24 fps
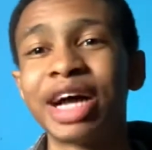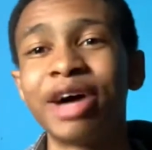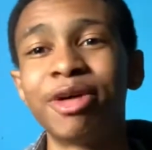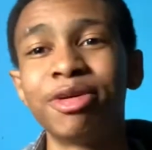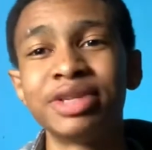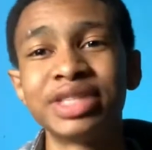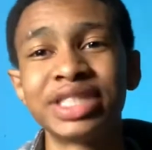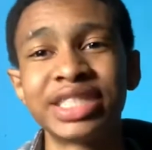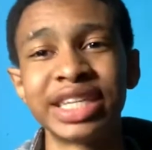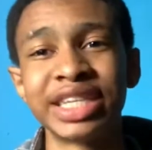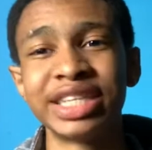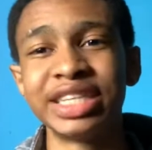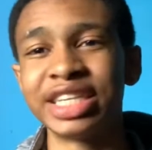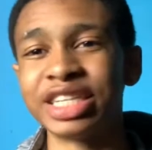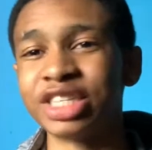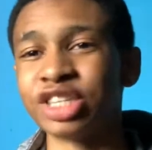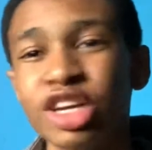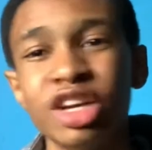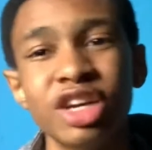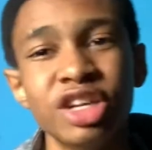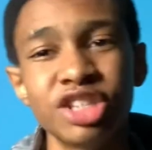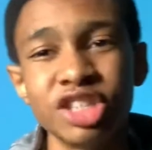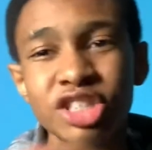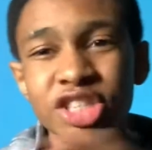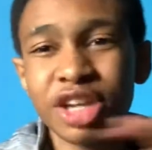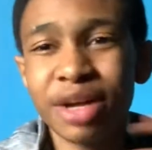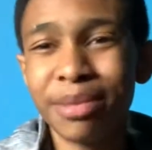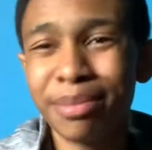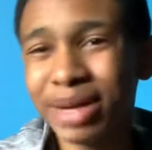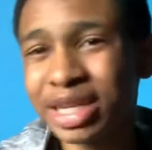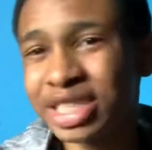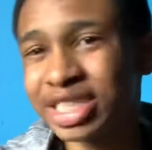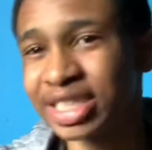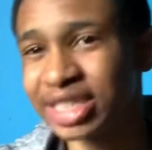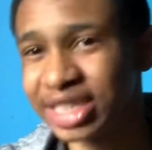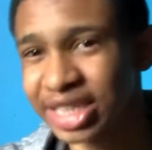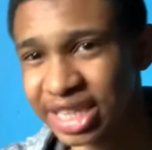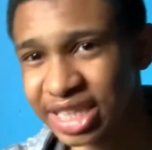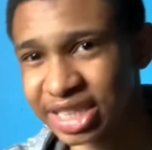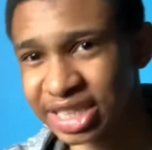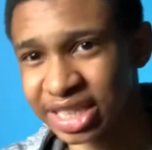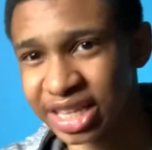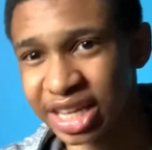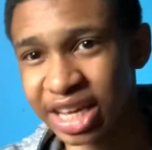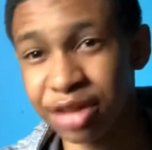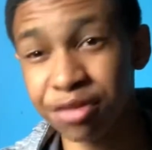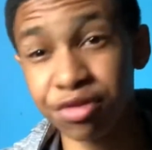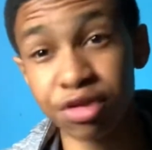I would say this, just imagine this,
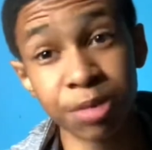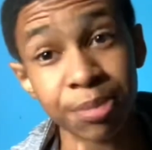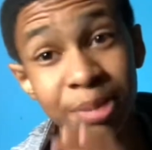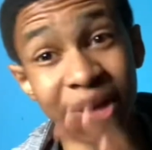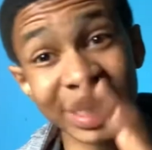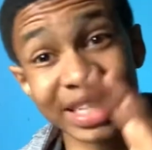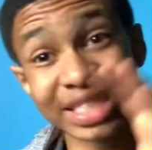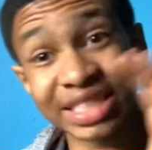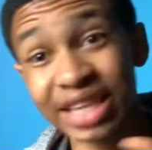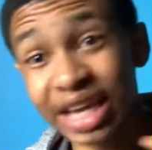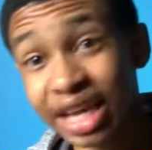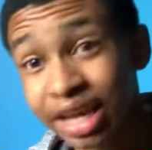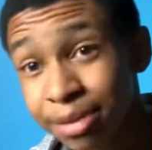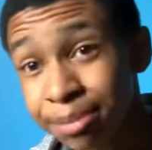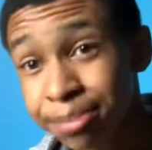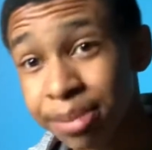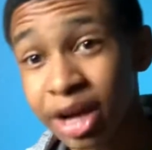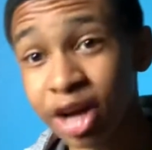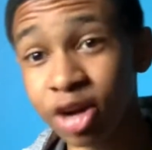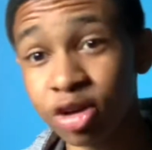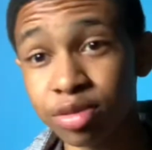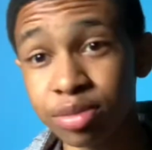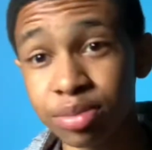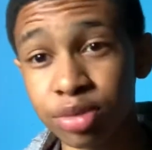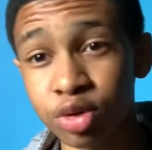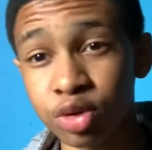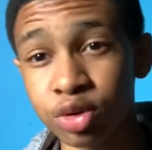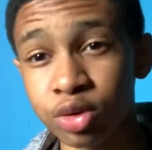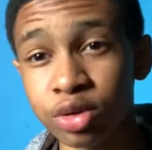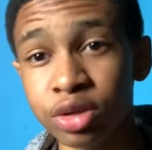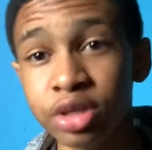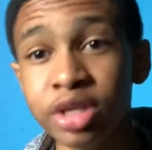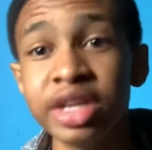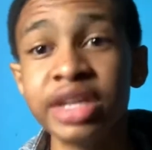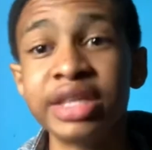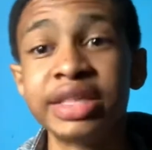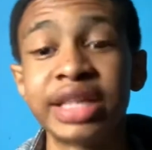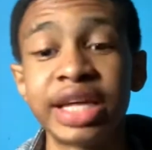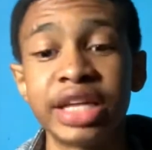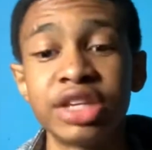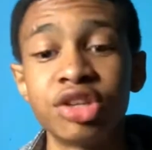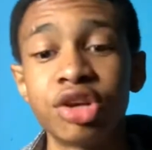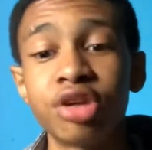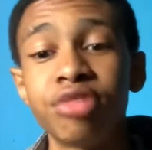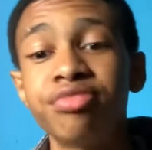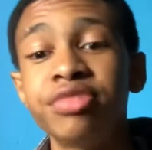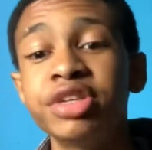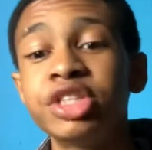if you pay £10 more than
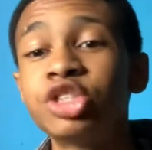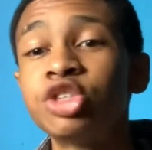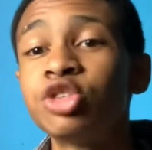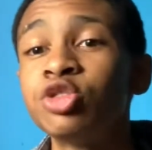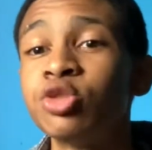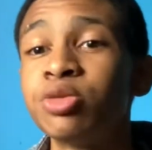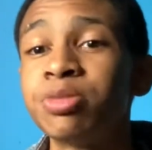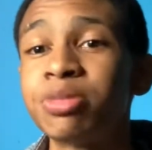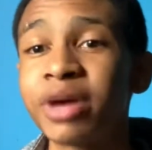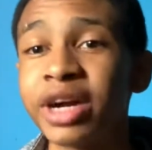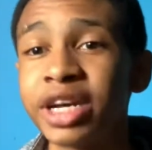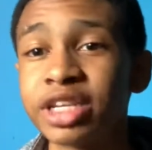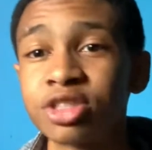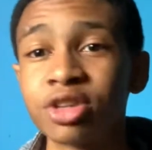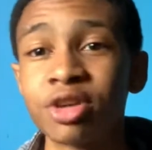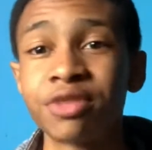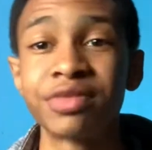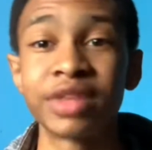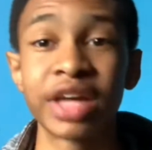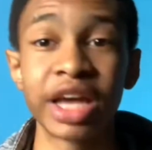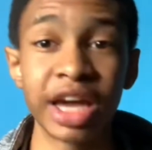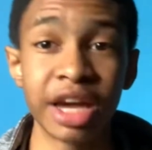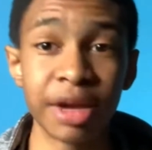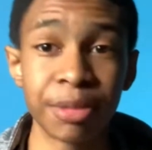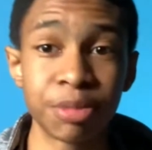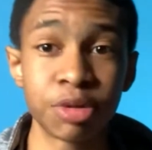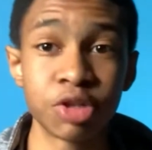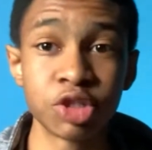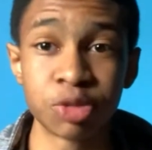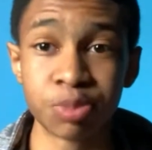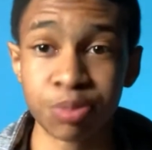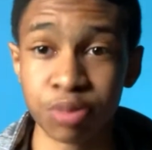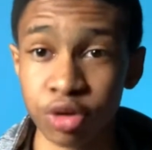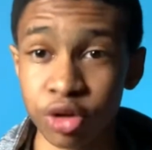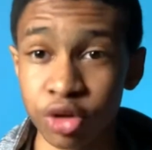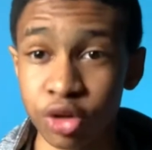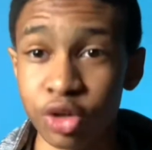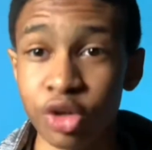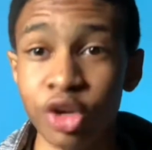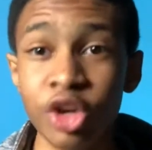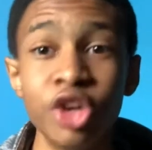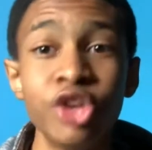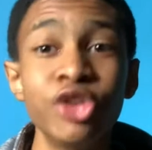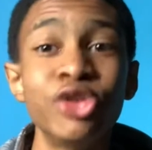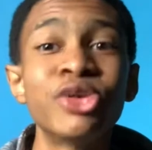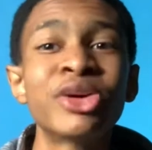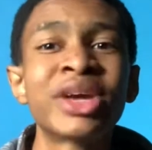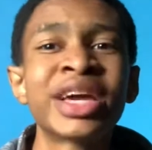the original price of the AirPods Pro,
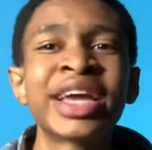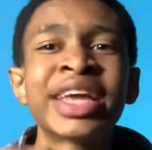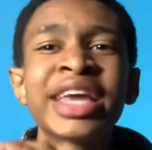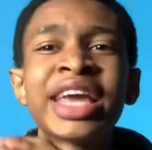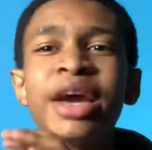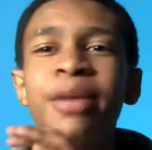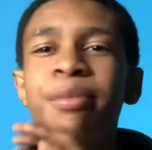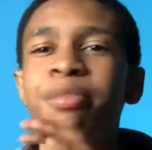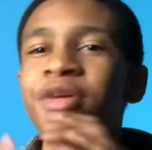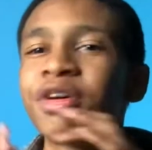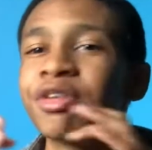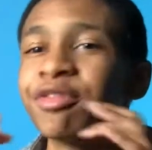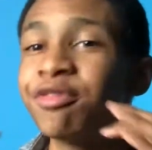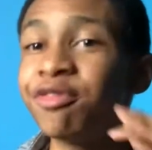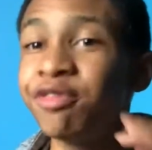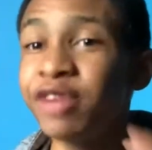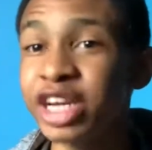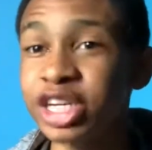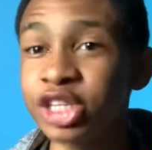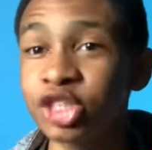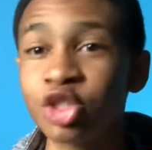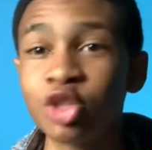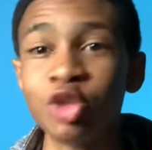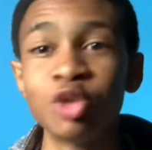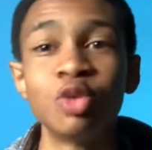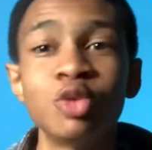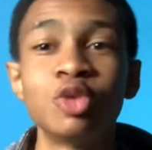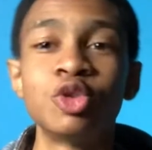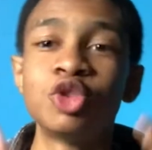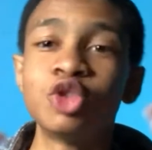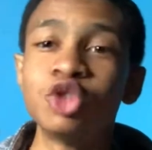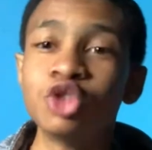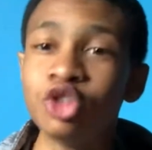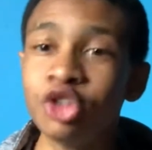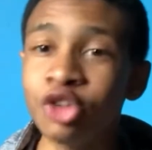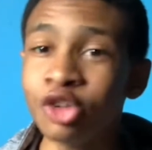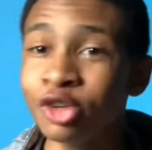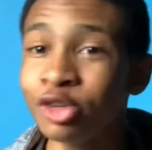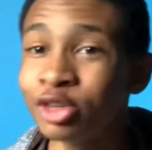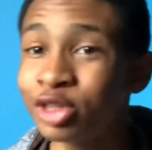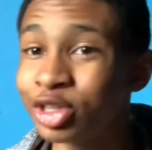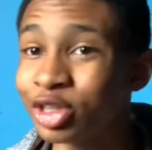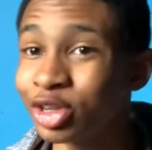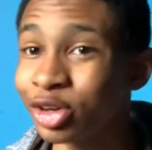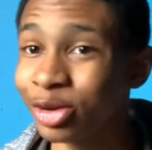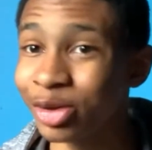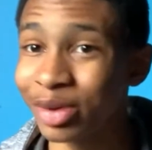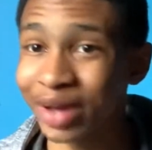you can get professional
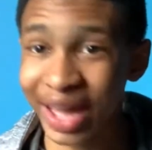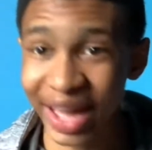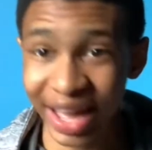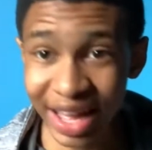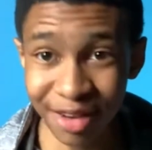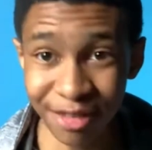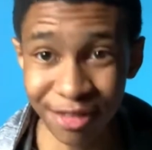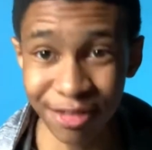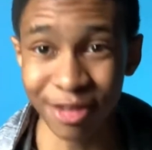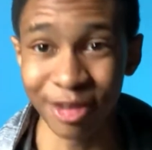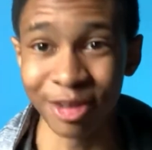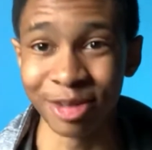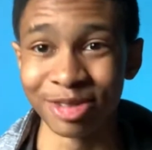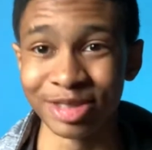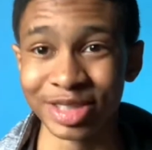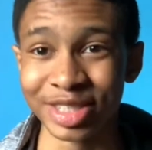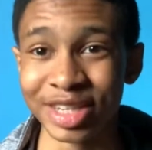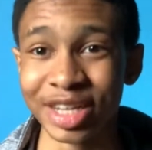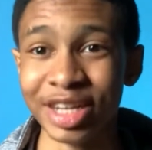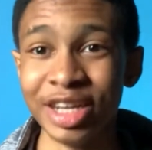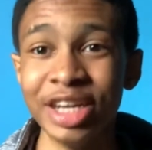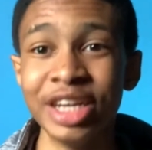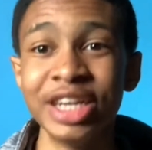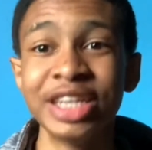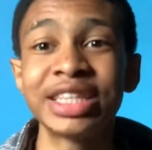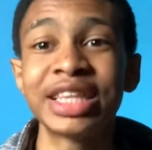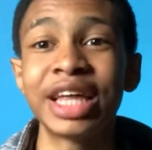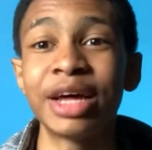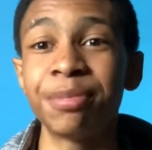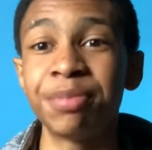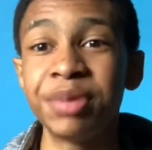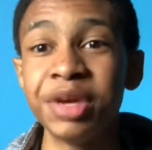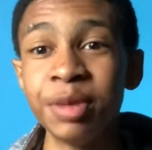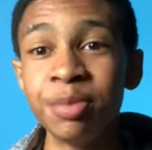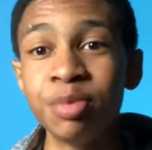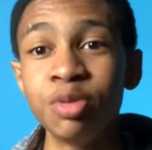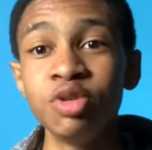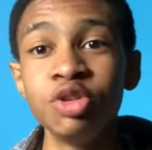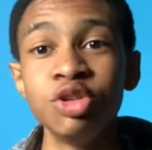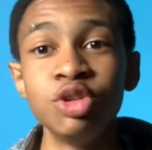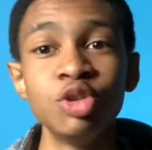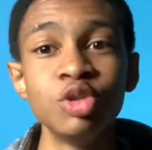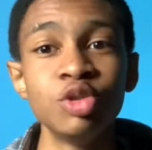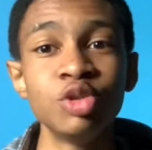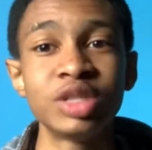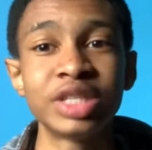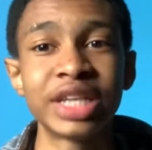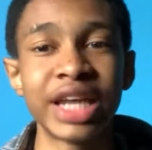studio headphones that people
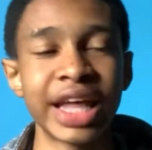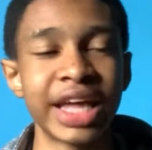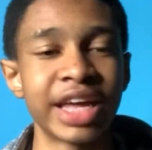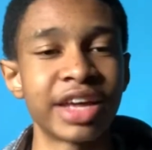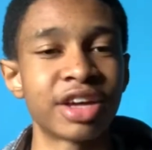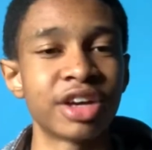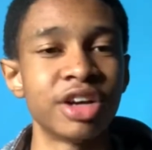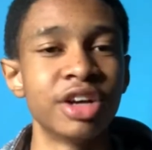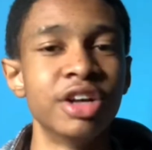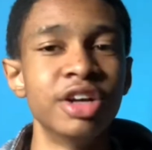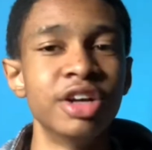use, like